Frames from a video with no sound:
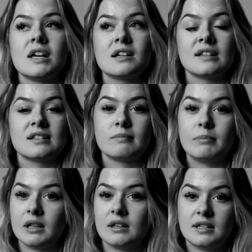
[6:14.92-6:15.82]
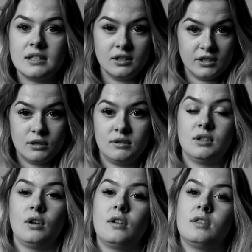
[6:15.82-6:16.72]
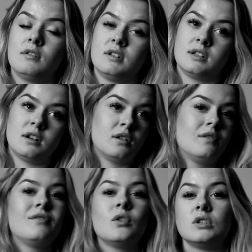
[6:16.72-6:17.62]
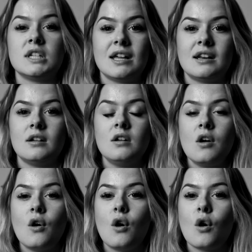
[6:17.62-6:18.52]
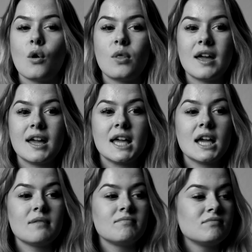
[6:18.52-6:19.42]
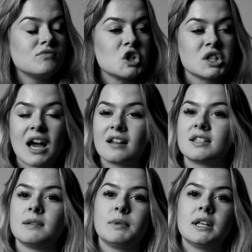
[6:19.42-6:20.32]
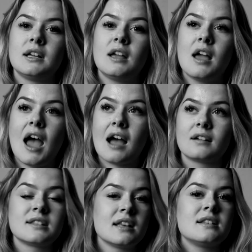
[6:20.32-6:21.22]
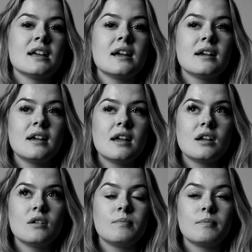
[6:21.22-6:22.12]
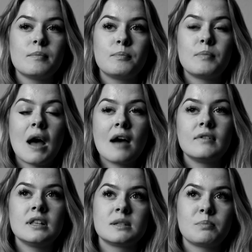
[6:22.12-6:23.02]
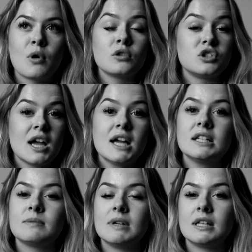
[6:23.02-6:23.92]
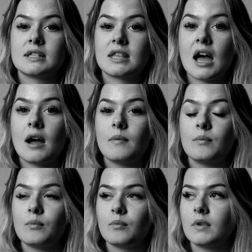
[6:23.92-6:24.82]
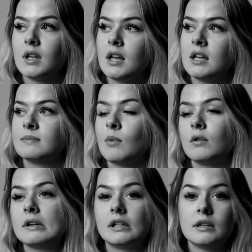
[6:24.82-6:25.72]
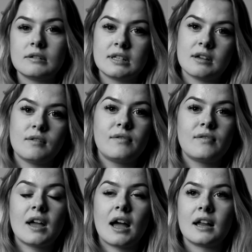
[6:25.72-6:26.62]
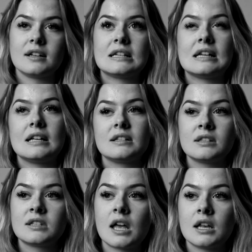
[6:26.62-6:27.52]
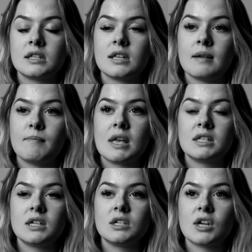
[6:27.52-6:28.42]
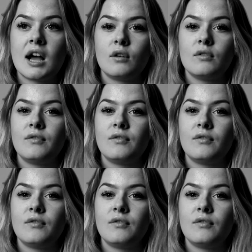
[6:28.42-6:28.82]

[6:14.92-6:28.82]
the accessibility to do so, there isn't enough funding, or they just can't simply access it. Having this project means that it's more inclusive and it sends a message out